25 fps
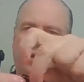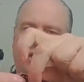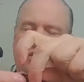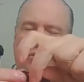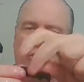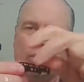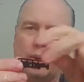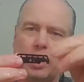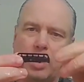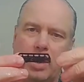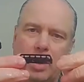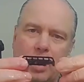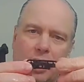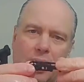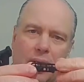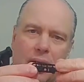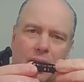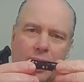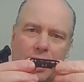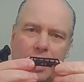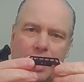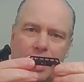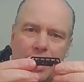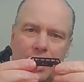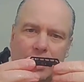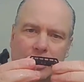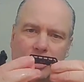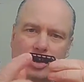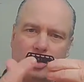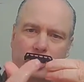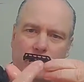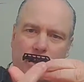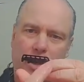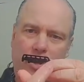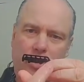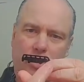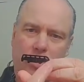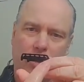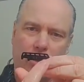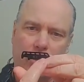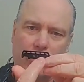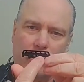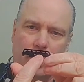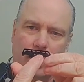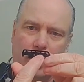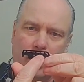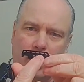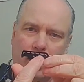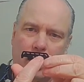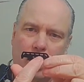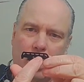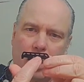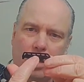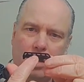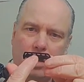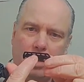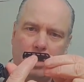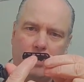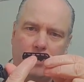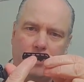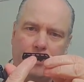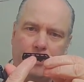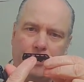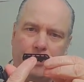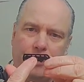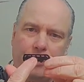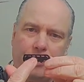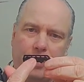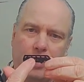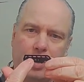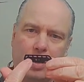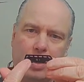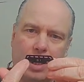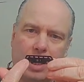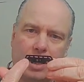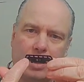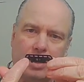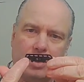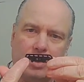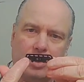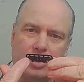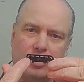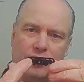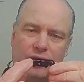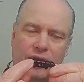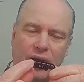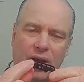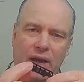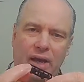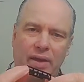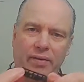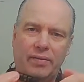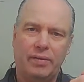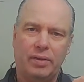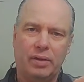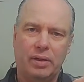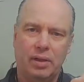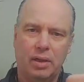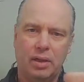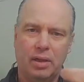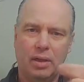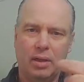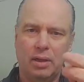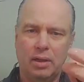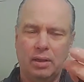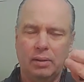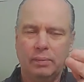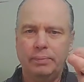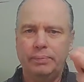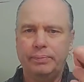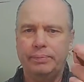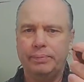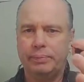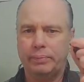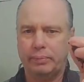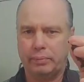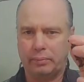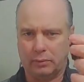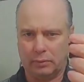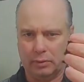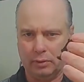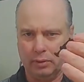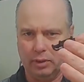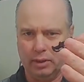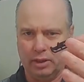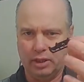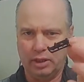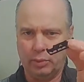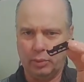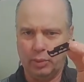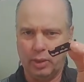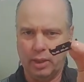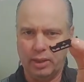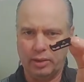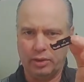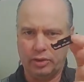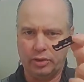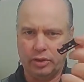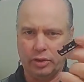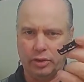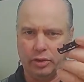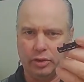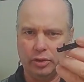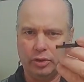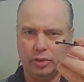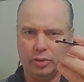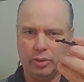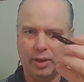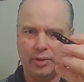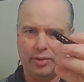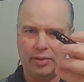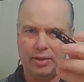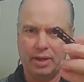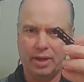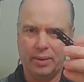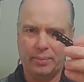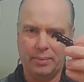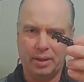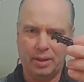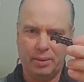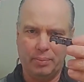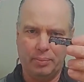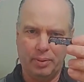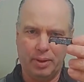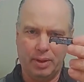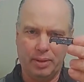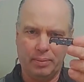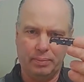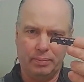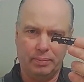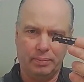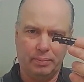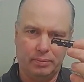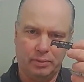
one. It had struts all the way along, like there's 5. This one has 2, so I think I'm going to put it